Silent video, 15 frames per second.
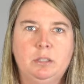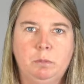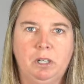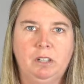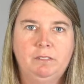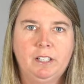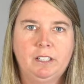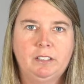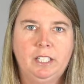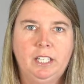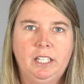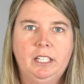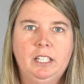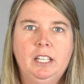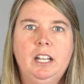
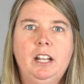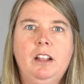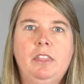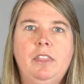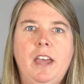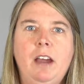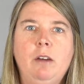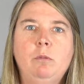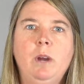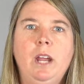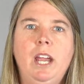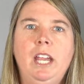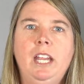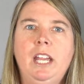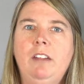Perfectly. That
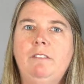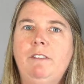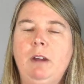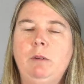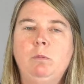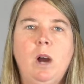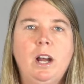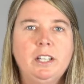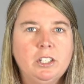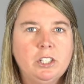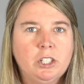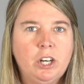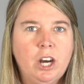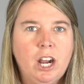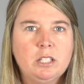way, if I wanted to
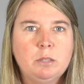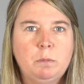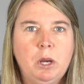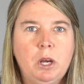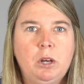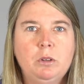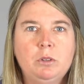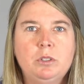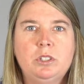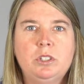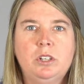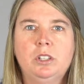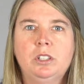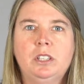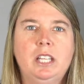cross-post
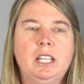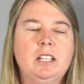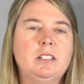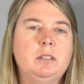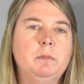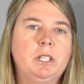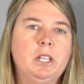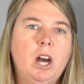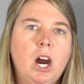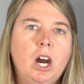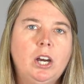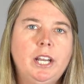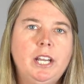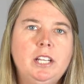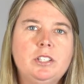certain things to
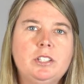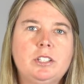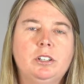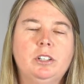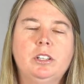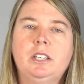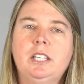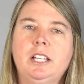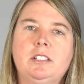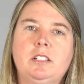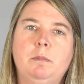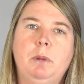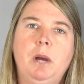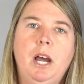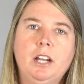Mercari, certain things to
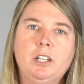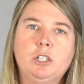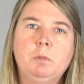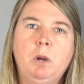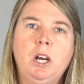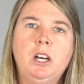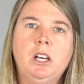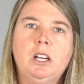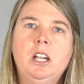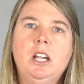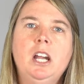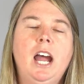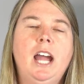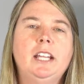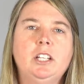Poshmark,
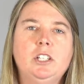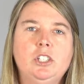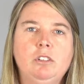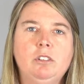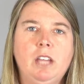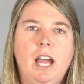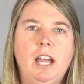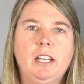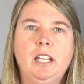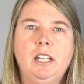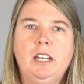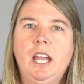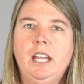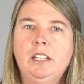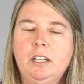I could do that. And
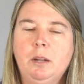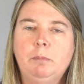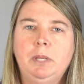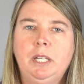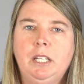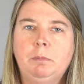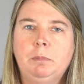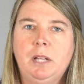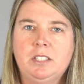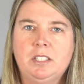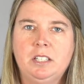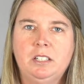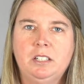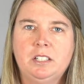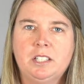it ended up being a
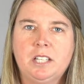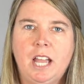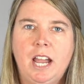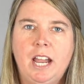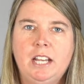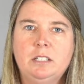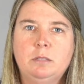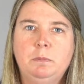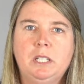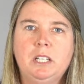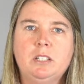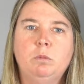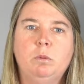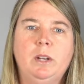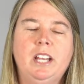blessing in disguise,
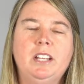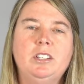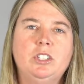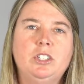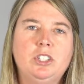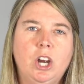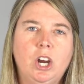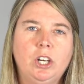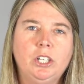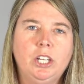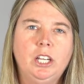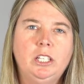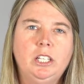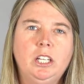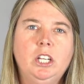because when I
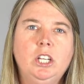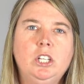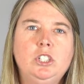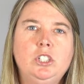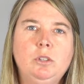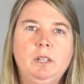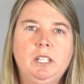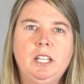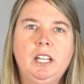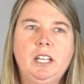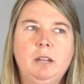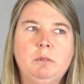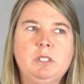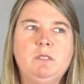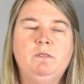started doing it,
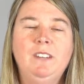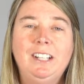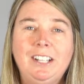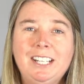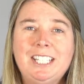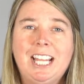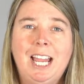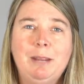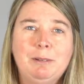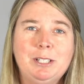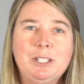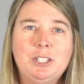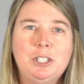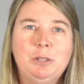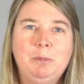it was very time
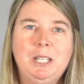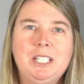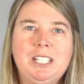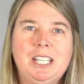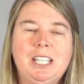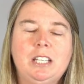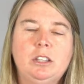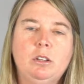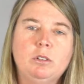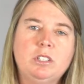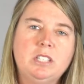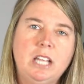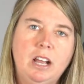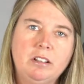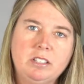consuming to get those
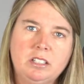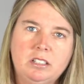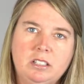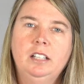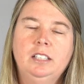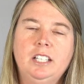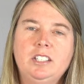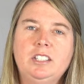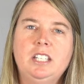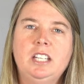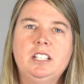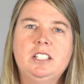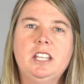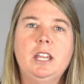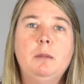1,000
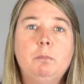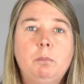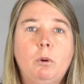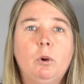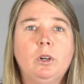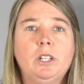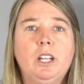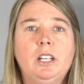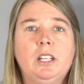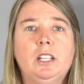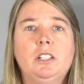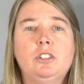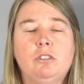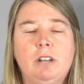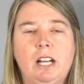listings imported
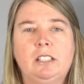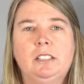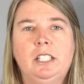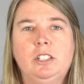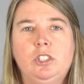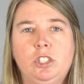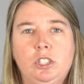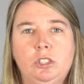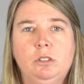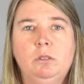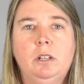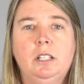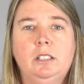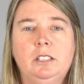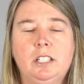directly to
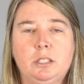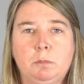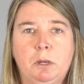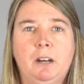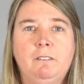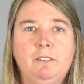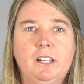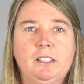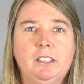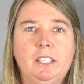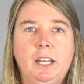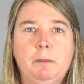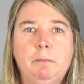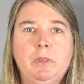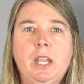List
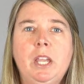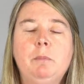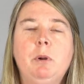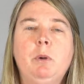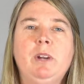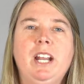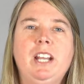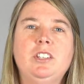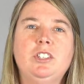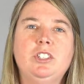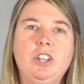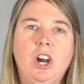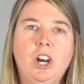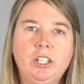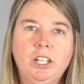Perfectly. But when I
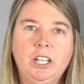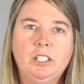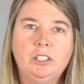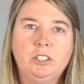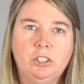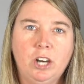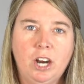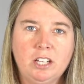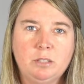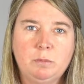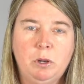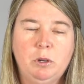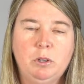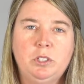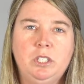started
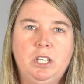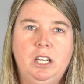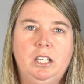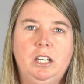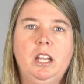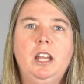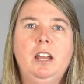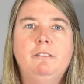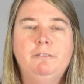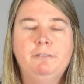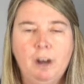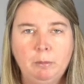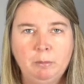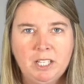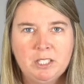cross-posting
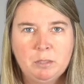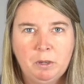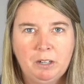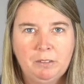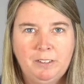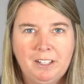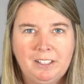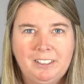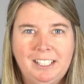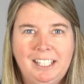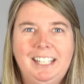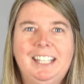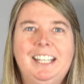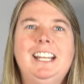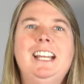from List
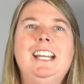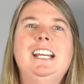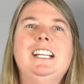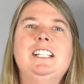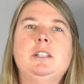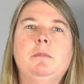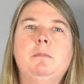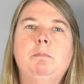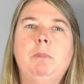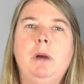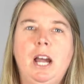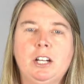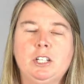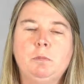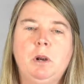Perfectly to
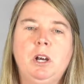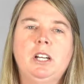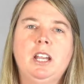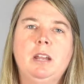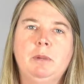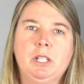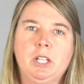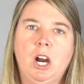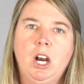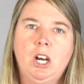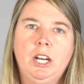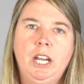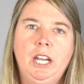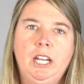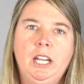Poshmark and
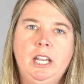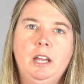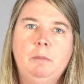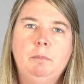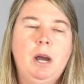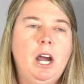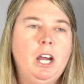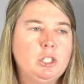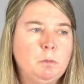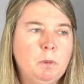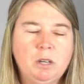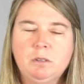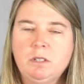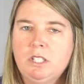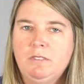Mercari,
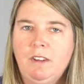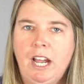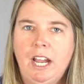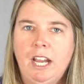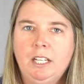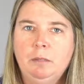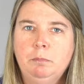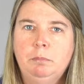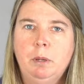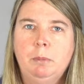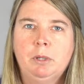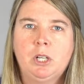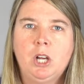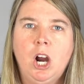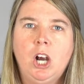Poshmark was fine, but
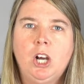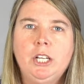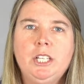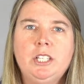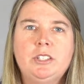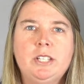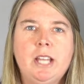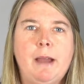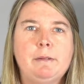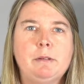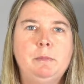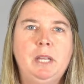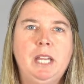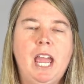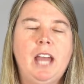Mercari stopped
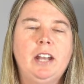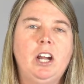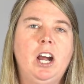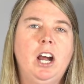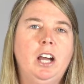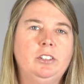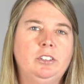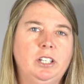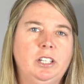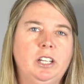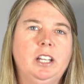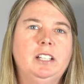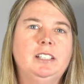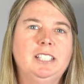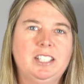me at 100
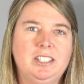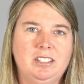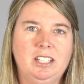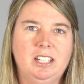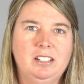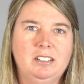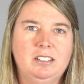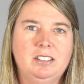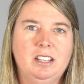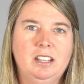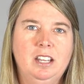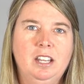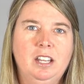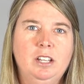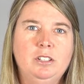listings.
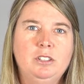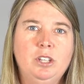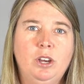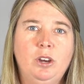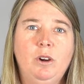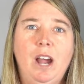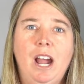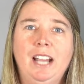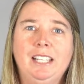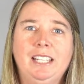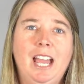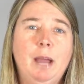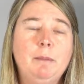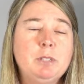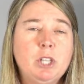So I
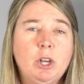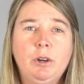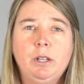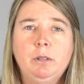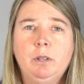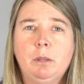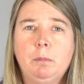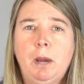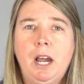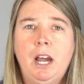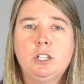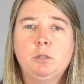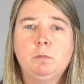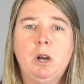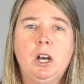kept going with
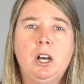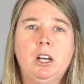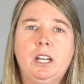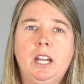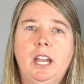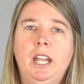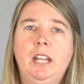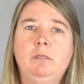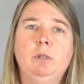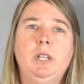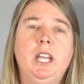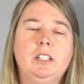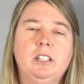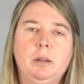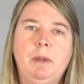Poshmark, and we
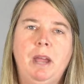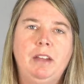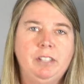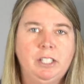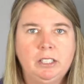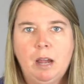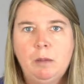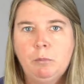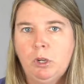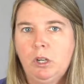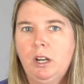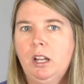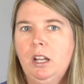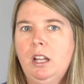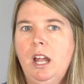ended up having a lot
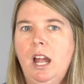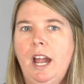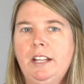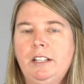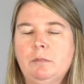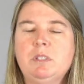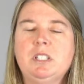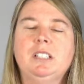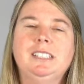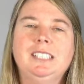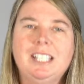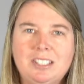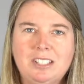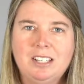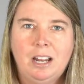more items
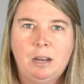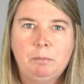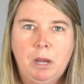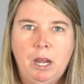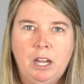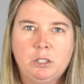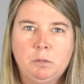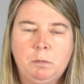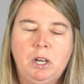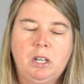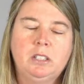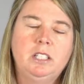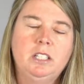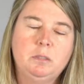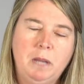listed on
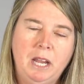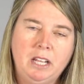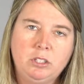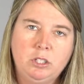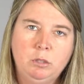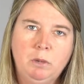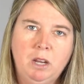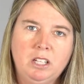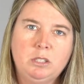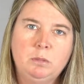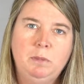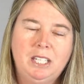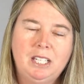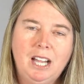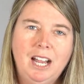Poshmark these past 2 months
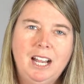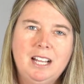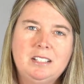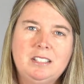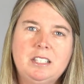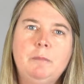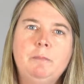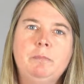because